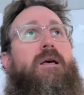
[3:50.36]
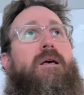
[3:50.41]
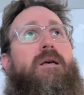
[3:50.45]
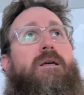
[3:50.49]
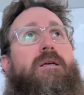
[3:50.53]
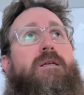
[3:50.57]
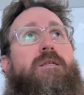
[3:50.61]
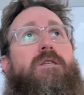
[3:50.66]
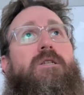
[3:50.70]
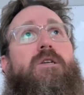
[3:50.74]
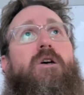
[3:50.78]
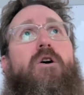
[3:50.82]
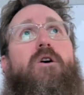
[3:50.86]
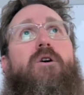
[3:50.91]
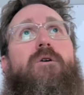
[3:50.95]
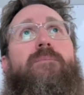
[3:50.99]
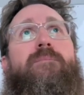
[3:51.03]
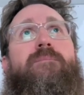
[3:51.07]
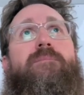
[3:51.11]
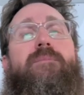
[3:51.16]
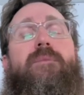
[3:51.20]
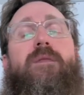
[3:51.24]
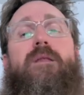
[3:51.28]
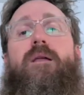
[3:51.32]

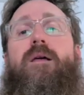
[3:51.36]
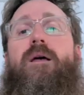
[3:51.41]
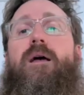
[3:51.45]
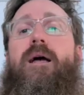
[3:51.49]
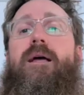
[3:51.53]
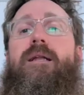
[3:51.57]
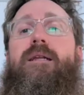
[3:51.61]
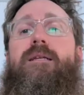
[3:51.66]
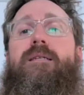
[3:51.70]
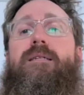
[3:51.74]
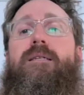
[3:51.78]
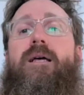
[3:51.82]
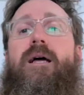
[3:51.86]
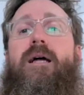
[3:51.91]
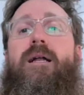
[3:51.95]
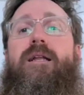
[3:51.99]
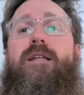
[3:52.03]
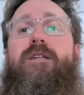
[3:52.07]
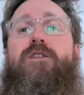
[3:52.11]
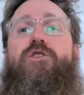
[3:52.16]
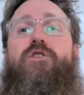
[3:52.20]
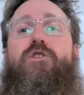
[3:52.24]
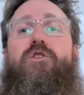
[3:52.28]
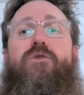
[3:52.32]
So I
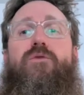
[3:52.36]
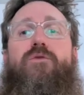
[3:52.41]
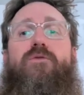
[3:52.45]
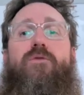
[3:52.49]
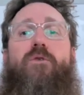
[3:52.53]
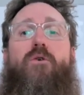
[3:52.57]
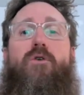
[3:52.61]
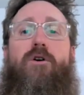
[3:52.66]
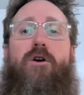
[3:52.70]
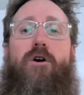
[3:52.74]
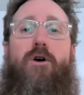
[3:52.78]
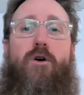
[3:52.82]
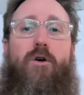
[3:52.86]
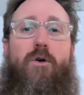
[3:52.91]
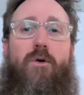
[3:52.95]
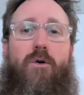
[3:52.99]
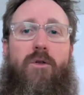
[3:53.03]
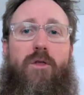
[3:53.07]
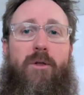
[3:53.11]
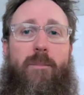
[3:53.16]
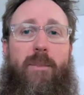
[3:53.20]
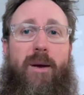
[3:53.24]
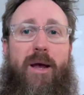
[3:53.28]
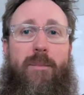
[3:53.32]
decided to forego
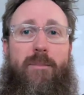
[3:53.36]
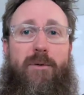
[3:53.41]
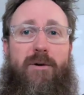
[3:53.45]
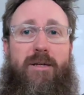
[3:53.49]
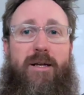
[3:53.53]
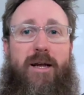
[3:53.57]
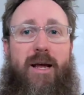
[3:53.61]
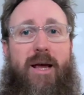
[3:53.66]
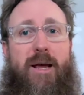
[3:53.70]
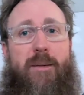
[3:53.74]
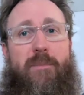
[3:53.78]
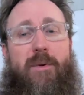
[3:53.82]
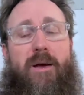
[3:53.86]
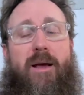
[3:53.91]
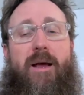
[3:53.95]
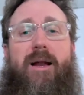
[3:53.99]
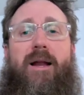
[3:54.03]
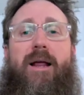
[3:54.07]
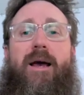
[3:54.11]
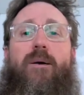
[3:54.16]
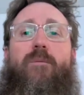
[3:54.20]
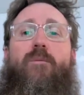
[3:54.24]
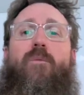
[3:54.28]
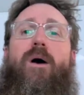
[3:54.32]
the paper tape,
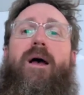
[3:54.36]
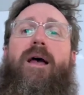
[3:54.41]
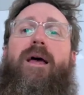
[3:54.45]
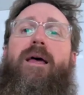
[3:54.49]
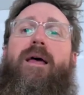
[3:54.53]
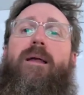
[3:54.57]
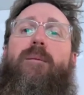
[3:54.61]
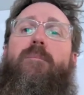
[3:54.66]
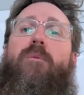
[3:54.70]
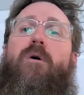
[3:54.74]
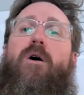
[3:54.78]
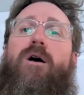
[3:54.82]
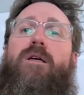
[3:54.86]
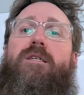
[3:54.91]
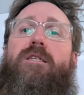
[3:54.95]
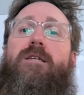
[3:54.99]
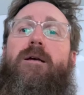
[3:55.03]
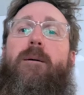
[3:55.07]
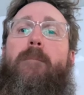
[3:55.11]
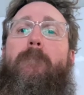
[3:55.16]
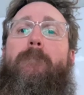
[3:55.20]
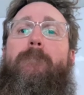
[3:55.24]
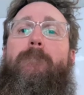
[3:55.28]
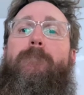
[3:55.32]
and I went and bought
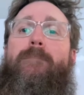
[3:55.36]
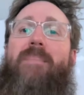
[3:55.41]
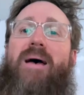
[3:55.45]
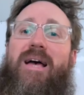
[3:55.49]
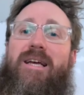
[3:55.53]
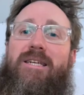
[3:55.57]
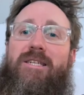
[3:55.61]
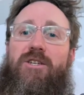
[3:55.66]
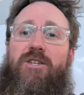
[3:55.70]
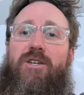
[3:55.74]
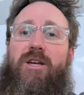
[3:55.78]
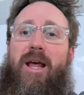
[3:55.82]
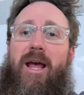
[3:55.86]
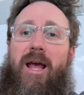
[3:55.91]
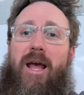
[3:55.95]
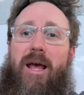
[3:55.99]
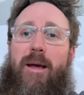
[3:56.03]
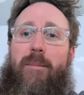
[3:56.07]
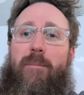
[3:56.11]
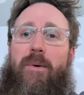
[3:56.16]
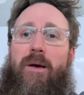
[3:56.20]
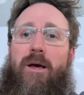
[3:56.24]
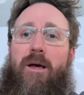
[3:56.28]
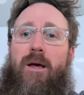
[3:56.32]
some mesh
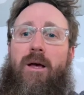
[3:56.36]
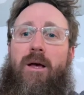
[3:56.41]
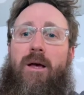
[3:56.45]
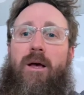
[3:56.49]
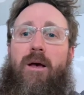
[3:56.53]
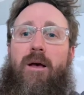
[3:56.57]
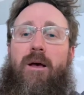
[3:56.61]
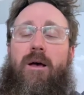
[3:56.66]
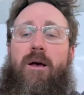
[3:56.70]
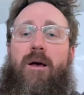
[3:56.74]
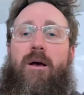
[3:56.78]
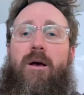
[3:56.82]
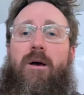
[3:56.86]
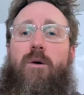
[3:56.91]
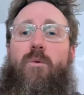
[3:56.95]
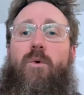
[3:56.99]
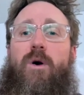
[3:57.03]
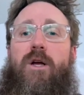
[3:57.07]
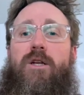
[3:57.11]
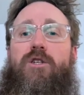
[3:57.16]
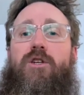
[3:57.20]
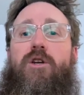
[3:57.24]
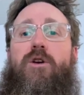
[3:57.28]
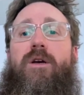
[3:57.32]
tape,
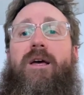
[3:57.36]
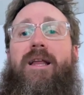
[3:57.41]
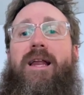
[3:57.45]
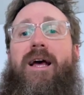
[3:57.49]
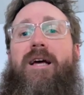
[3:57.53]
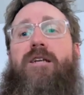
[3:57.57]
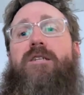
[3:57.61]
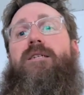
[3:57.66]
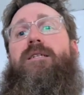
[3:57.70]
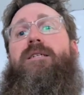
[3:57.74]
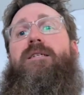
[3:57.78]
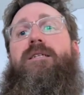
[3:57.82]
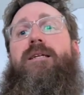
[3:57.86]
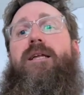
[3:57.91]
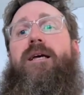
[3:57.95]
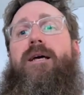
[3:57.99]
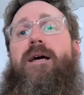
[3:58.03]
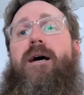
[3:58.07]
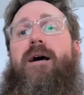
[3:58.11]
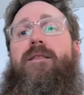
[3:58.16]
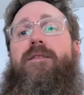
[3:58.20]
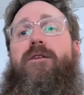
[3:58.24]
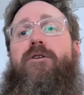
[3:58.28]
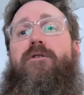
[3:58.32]
which you can actually stick
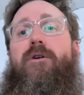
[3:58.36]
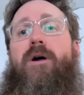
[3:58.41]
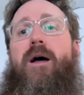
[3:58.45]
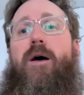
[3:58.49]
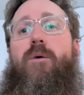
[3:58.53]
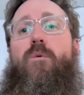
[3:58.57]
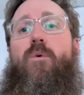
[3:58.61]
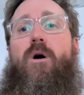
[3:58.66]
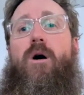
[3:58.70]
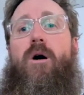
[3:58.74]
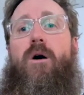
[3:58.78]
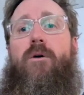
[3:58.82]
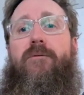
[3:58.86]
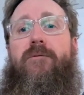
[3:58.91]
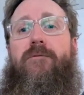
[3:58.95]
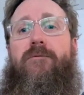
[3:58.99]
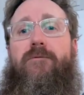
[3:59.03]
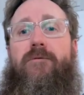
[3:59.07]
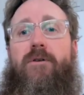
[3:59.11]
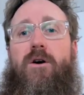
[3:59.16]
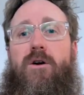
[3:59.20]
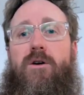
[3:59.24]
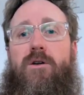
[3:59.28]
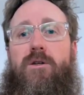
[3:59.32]
on the drywall
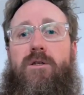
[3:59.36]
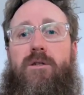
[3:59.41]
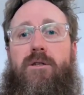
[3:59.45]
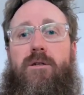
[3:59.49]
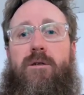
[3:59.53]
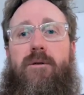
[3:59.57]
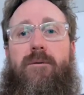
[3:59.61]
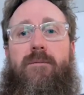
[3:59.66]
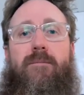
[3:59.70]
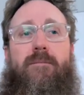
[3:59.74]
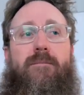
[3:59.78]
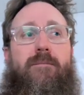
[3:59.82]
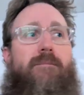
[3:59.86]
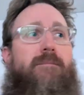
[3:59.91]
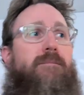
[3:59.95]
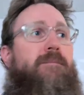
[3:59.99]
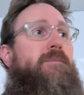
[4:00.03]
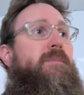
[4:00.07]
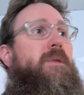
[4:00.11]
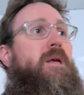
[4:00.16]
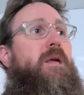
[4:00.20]
first and